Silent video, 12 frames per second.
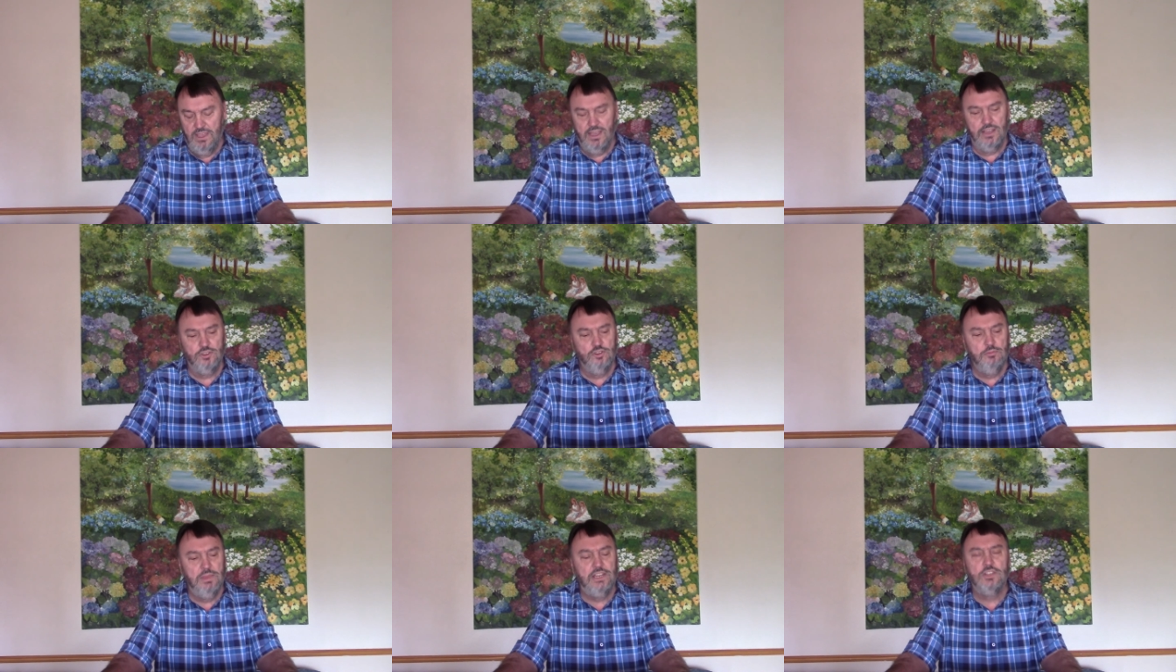And
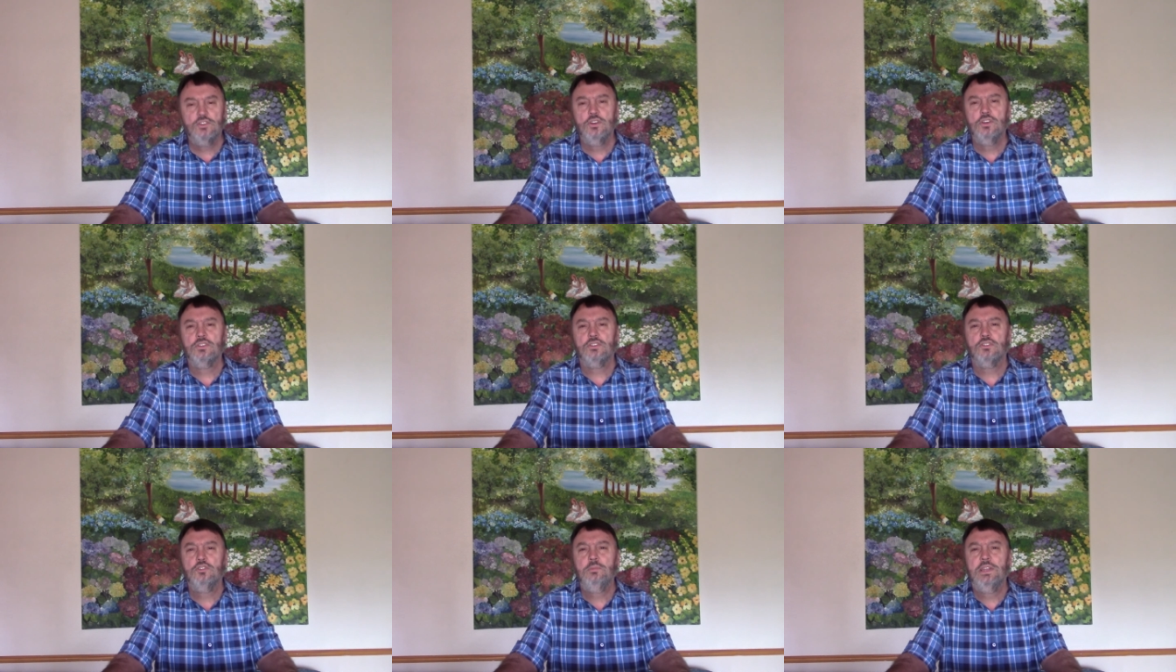too many churches,
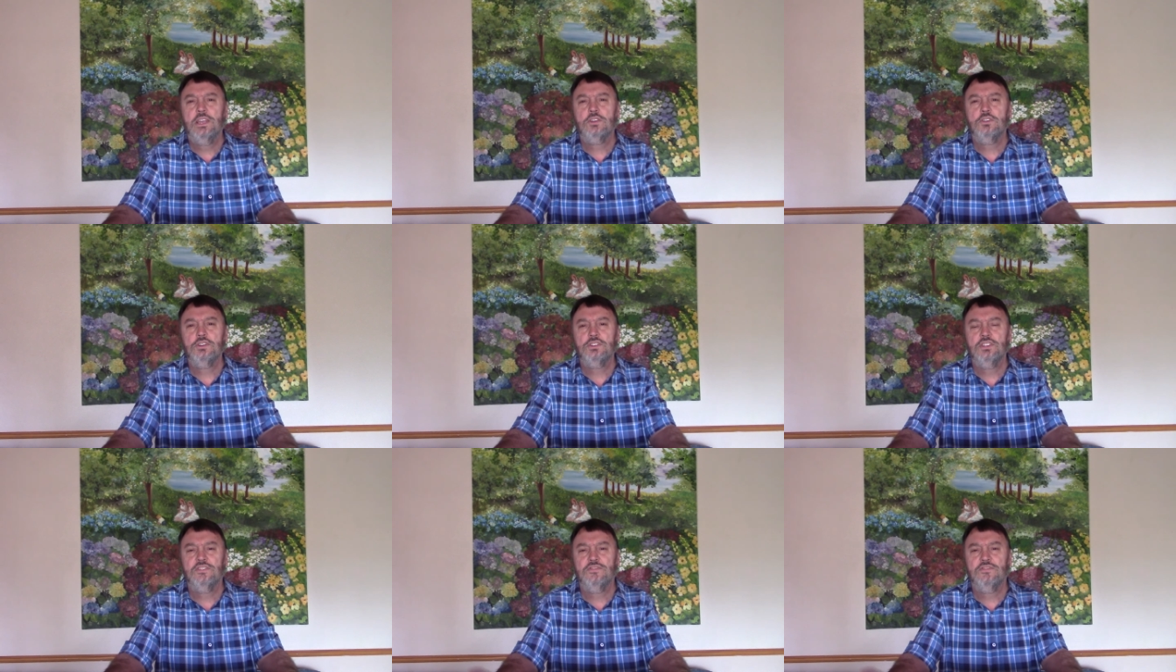too many Christians